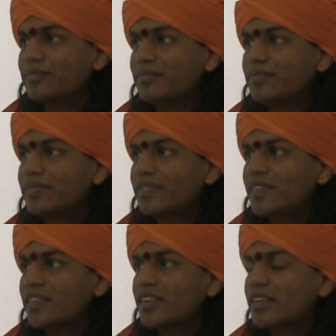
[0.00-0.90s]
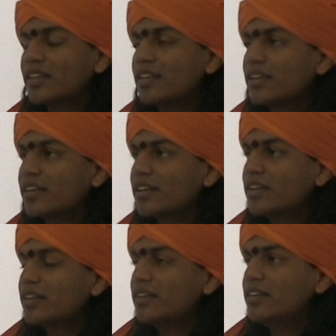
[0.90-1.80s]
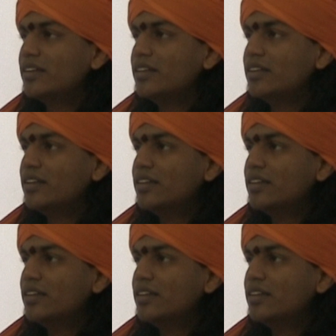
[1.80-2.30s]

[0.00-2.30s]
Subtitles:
No one is speaking in this clip.